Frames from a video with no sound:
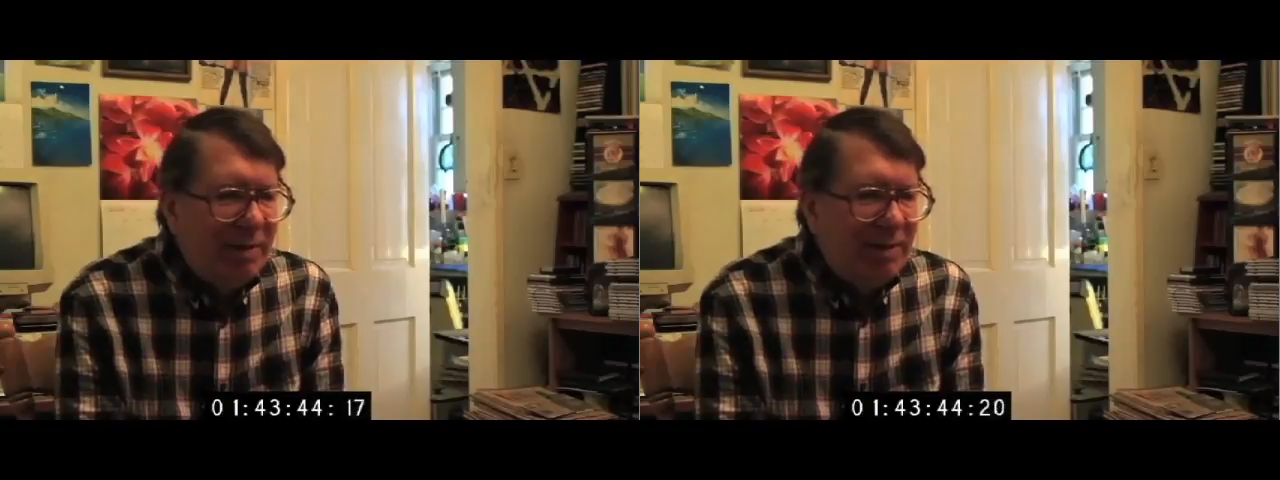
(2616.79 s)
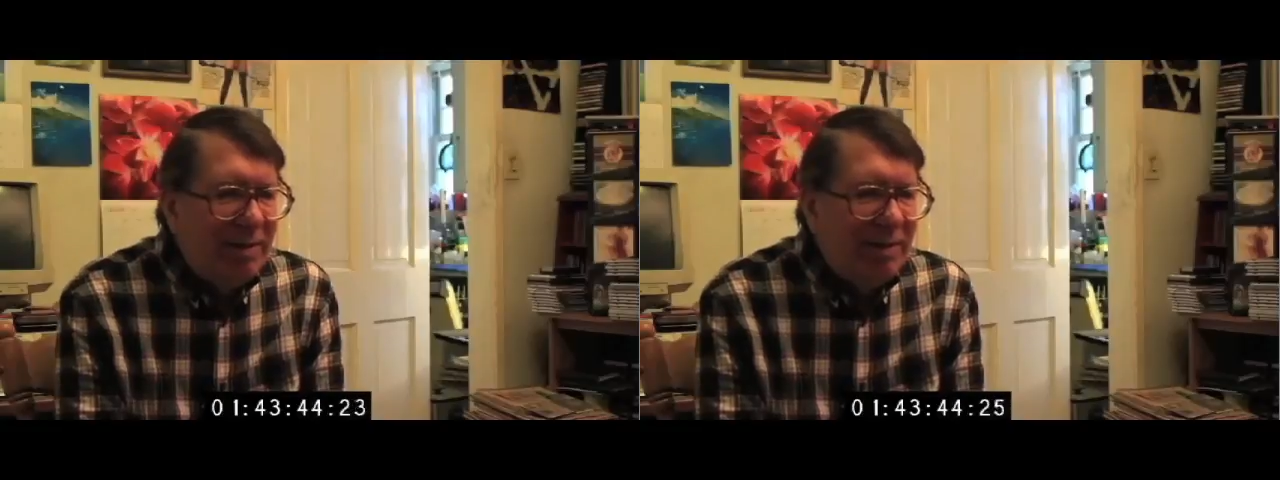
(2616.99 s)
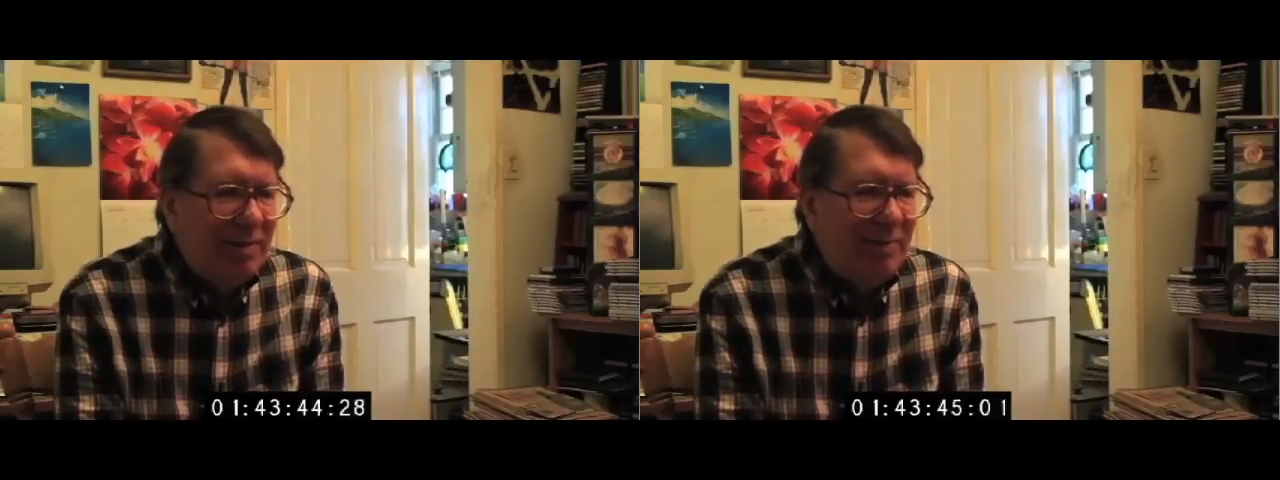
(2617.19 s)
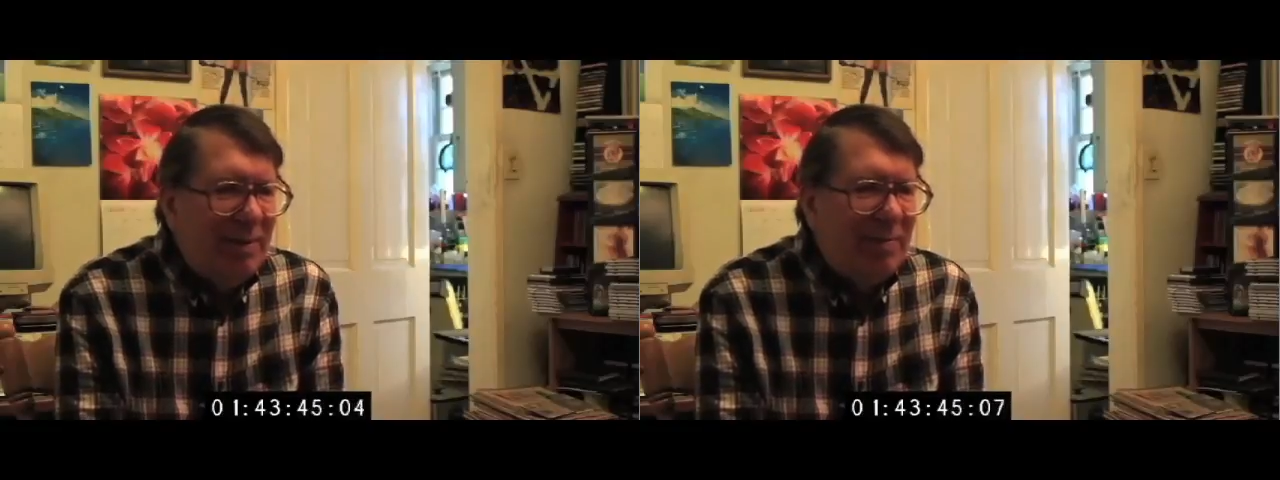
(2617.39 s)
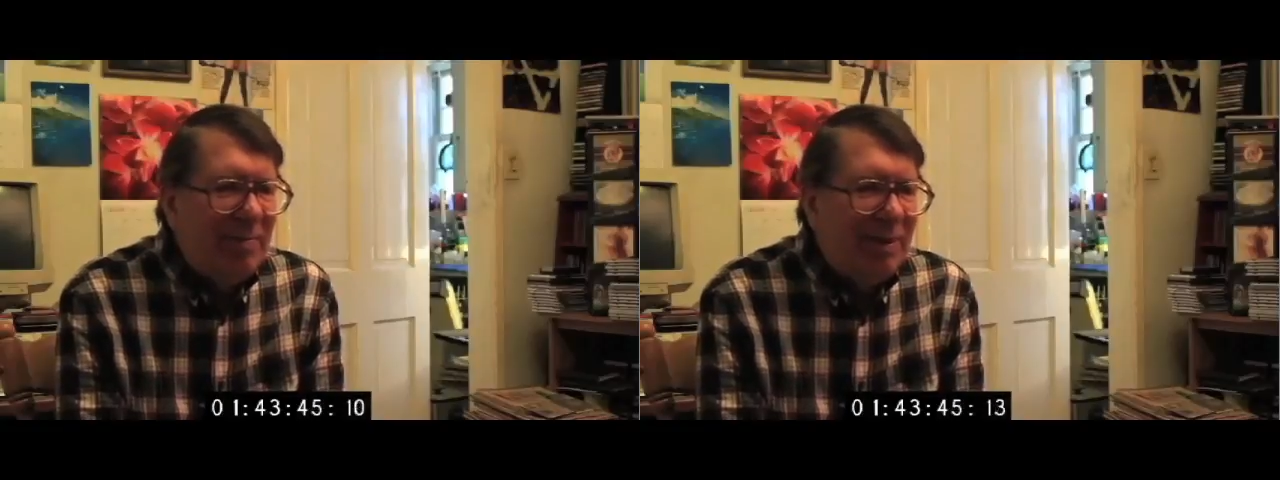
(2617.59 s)
that's a
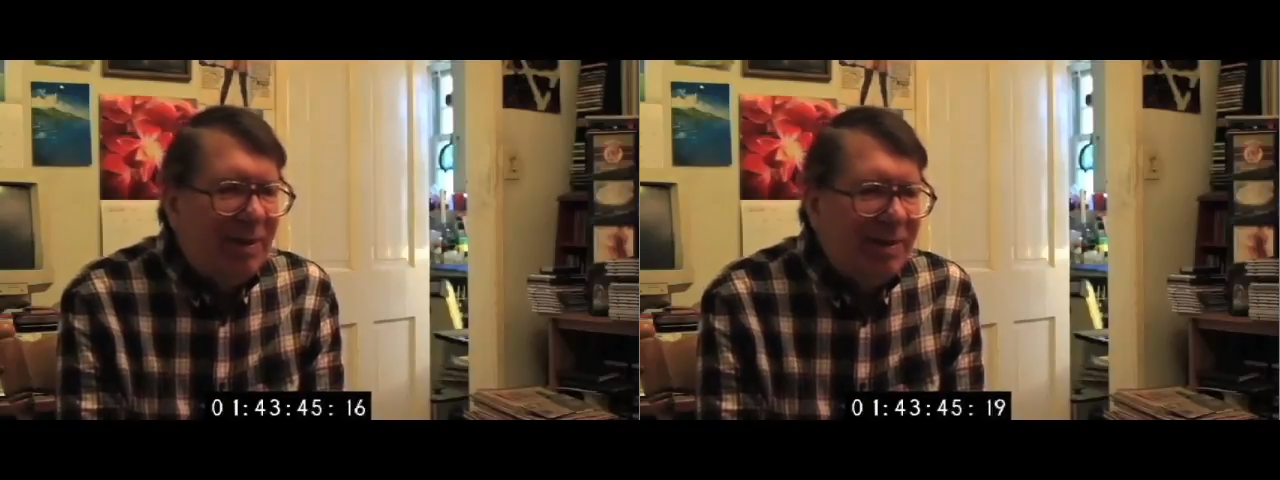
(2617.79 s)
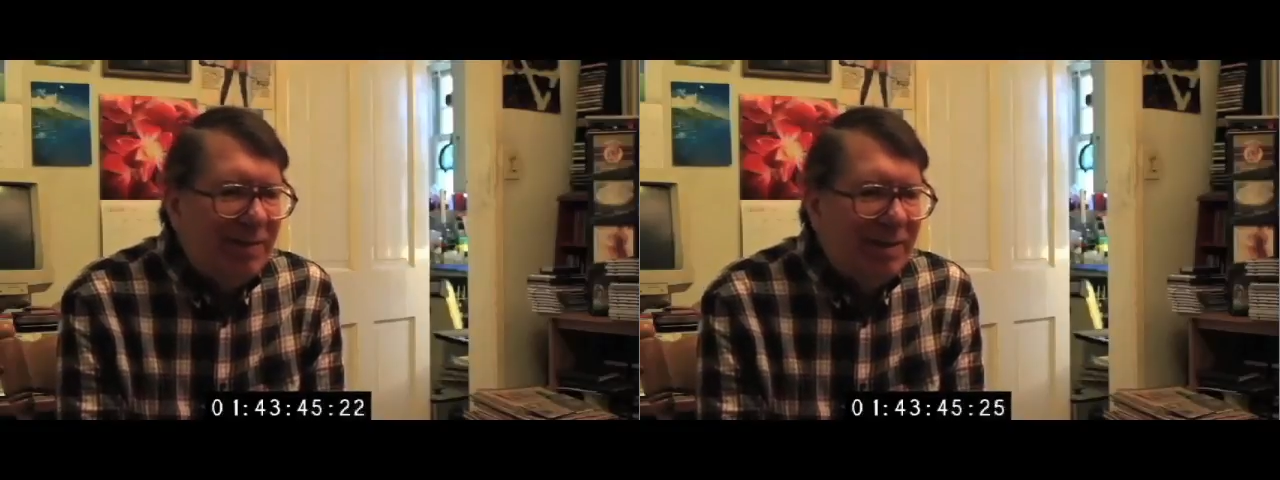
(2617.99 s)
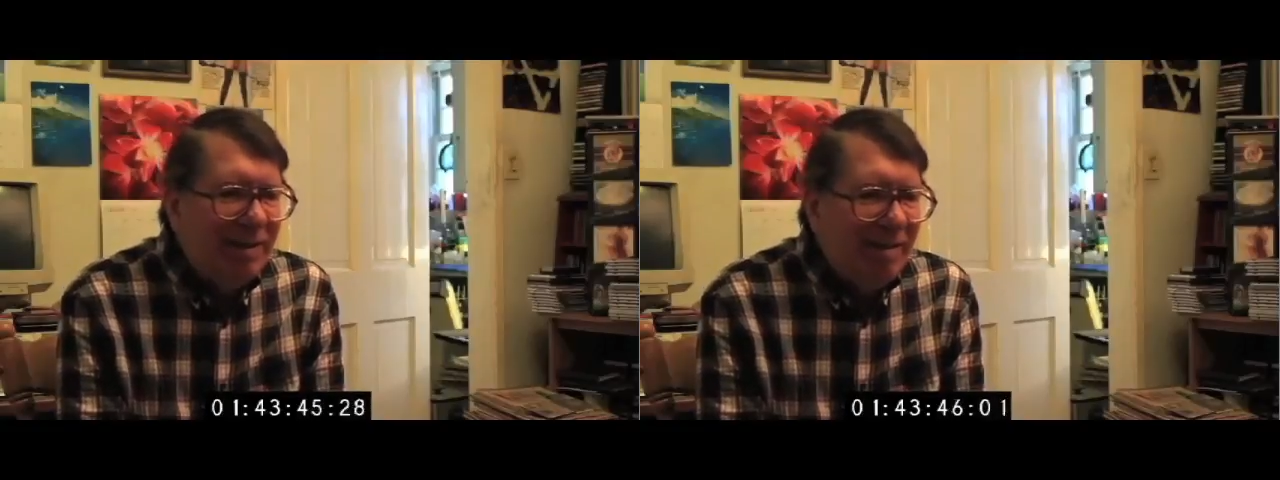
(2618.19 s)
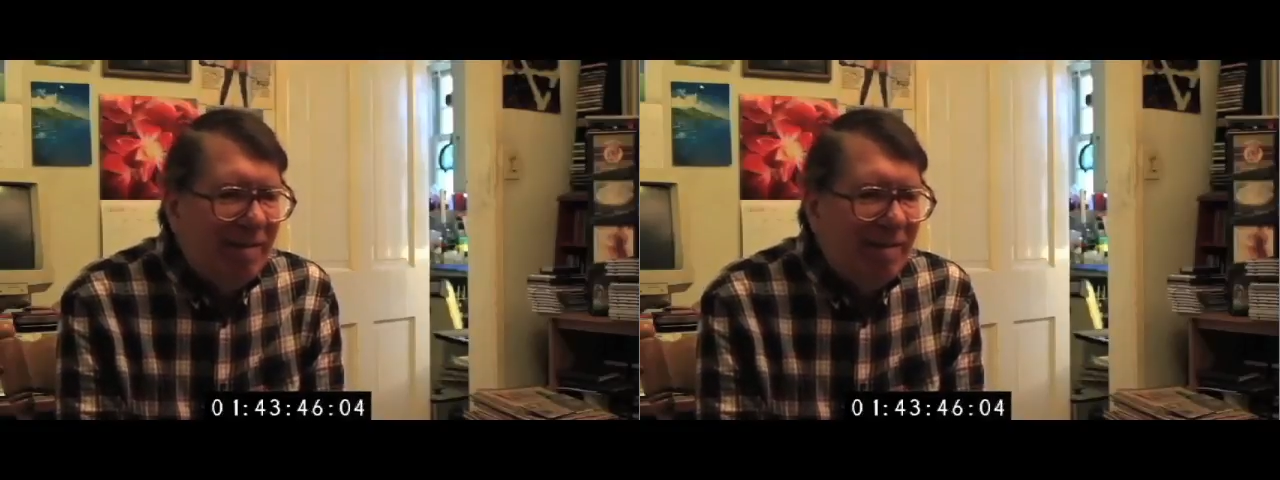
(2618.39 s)
big part of it.